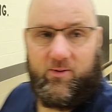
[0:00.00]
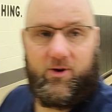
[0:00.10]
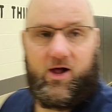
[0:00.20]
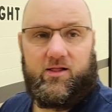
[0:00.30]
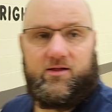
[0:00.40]
a
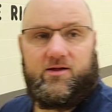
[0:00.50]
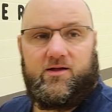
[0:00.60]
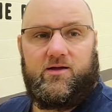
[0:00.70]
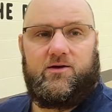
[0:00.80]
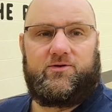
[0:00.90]
ball,
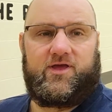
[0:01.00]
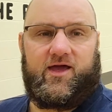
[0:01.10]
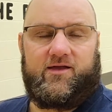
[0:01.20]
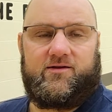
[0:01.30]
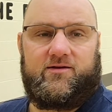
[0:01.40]

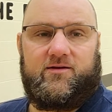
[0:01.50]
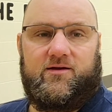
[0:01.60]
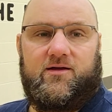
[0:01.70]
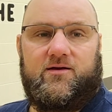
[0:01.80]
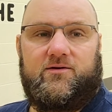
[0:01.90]
okay?
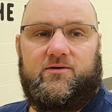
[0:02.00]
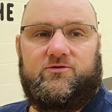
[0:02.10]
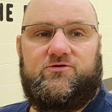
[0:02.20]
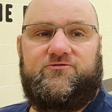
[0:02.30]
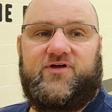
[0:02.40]

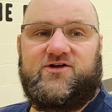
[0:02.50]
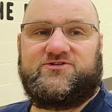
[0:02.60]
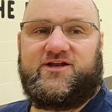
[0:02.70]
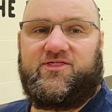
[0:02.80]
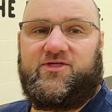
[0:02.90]
Two fingers
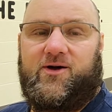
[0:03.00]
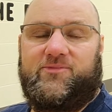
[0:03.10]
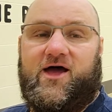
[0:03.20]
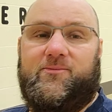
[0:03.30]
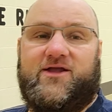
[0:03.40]
and a thumb.
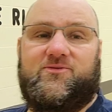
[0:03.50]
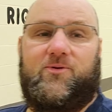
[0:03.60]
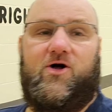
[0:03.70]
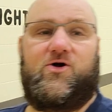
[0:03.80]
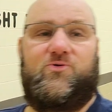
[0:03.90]
That'll make the
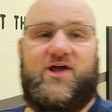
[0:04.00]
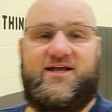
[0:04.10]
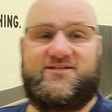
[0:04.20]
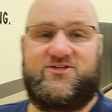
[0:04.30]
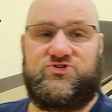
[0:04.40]
ball go
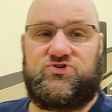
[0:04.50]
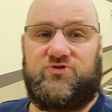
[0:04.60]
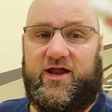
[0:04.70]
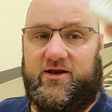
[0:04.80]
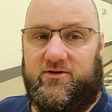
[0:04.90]
nice and
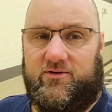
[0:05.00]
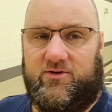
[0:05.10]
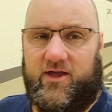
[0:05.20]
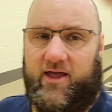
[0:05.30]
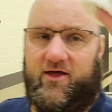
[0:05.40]
straight,
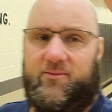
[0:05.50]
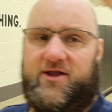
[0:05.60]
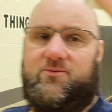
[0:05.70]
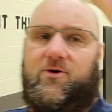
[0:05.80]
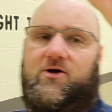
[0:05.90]
okay? That'll
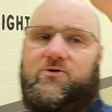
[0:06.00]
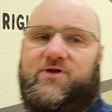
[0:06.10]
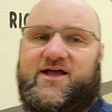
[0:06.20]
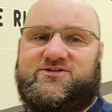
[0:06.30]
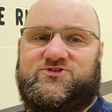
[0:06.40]
make the ball go
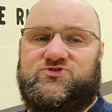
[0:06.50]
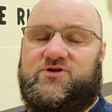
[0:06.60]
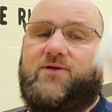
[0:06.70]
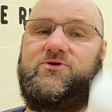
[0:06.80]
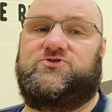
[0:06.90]
nice and
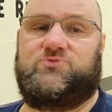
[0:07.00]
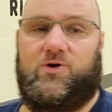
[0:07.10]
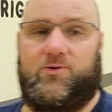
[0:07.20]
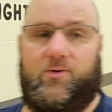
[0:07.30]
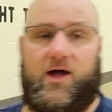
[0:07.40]
straight, which is
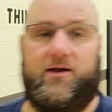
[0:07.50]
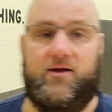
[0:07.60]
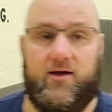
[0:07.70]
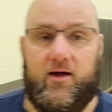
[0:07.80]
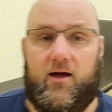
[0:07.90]
what we want.
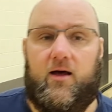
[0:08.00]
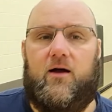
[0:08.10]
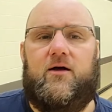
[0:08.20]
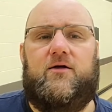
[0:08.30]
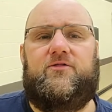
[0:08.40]

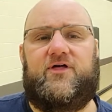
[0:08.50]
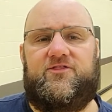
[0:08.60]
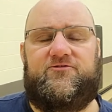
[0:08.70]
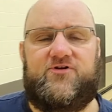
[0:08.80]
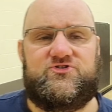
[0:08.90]
Then
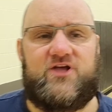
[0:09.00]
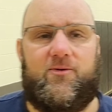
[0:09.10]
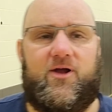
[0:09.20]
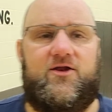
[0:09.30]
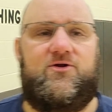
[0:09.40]
the first thing
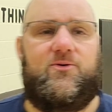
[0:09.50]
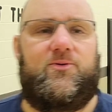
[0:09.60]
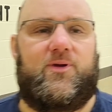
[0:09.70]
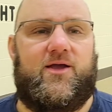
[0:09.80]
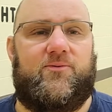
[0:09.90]
we're going to do when
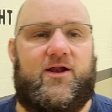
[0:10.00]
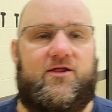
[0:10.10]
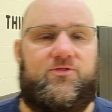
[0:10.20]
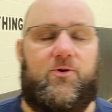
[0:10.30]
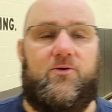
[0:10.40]
we get ready to
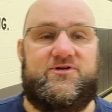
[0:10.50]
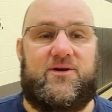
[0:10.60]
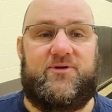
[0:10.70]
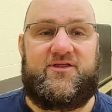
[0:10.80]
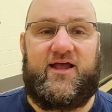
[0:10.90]
throw is
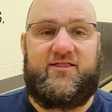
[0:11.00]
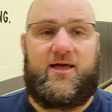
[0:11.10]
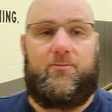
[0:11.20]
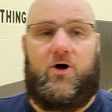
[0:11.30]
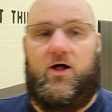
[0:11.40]
I'm going to take
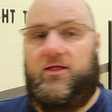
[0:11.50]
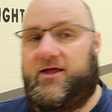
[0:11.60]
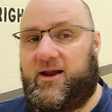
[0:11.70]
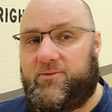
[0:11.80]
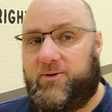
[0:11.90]
that ball
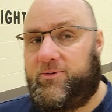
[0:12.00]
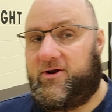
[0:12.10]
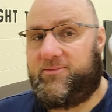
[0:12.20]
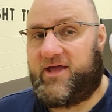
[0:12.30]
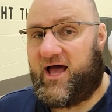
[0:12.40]
and I'm going to put
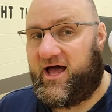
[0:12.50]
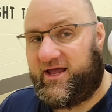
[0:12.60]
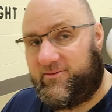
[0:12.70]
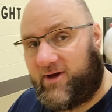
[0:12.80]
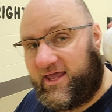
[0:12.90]
it
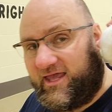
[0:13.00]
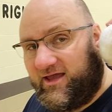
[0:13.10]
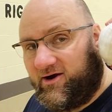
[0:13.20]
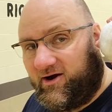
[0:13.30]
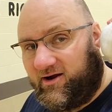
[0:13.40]
behind my
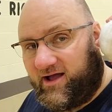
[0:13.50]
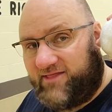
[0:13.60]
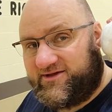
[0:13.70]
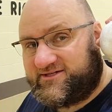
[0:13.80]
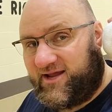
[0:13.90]
ear on
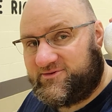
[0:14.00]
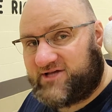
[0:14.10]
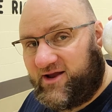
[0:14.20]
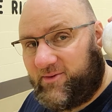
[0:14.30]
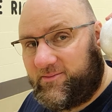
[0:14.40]
the same
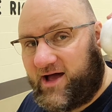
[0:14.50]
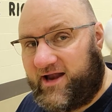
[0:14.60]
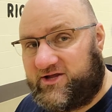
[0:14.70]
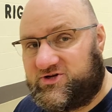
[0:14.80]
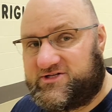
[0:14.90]
side of my
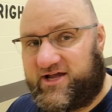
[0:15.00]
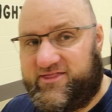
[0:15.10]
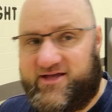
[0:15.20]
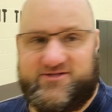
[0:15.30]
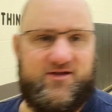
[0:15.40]
body, just like
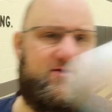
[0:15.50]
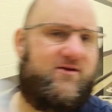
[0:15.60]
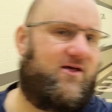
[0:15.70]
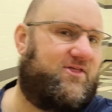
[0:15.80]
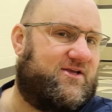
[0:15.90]
this.
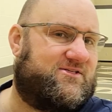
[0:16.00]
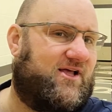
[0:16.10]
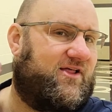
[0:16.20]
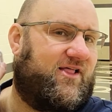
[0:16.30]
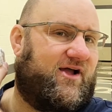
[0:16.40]
Nothing
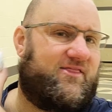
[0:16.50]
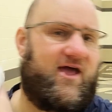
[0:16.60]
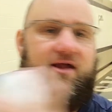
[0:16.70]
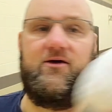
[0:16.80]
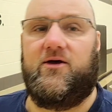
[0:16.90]
silly like
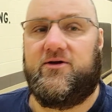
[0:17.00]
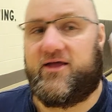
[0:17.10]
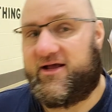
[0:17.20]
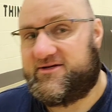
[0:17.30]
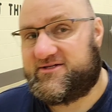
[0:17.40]
that,
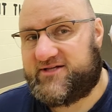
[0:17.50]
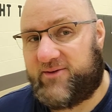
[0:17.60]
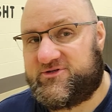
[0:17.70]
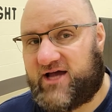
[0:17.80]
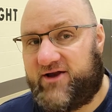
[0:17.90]
okay? Same
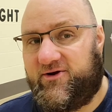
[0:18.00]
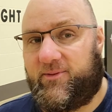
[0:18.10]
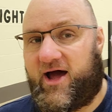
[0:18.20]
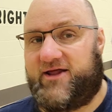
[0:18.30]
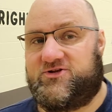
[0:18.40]
side of your
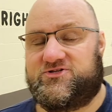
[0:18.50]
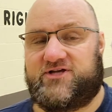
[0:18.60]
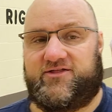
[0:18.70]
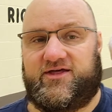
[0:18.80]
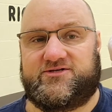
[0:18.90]
body, just
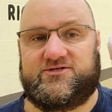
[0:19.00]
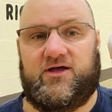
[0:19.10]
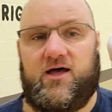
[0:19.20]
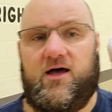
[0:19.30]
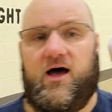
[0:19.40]
like this.
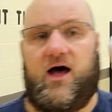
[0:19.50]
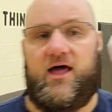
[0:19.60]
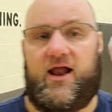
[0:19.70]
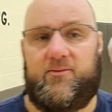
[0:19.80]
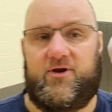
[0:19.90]

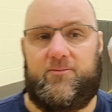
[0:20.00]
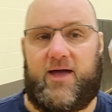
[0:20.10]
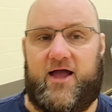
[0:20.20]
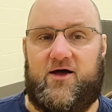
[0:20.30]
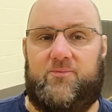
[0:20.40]
And I'm going to
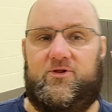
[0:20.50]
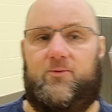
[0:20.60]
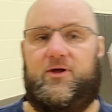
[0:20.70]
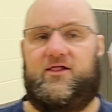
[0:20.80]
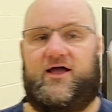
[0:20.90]
back up a little
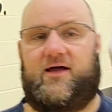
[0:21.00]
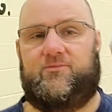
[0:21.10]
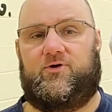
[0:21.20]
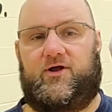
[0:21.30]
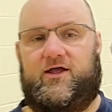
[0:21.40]
bit like I'm
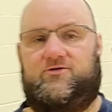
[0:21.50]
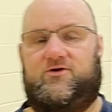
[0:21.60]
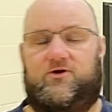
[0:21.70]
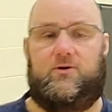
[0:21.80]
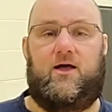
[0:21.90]
throwing it to
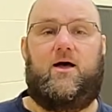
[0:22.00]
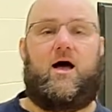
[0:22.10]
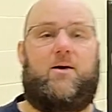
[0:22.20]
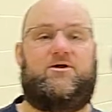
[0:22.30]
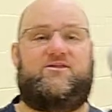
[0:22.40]
you.
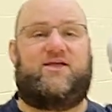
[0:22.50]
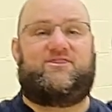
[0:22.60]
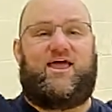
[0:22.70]
I'm going to take the